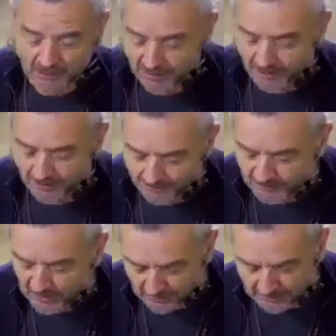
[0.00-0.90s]

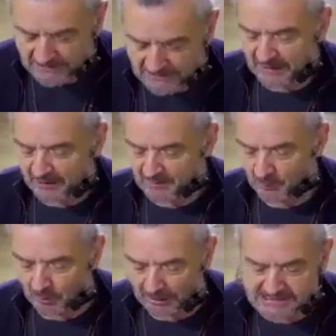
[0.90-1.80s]
Um, I, I'll explain a bit
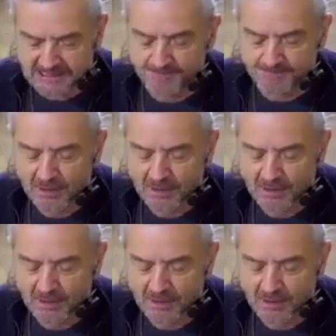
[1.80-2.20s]
more later.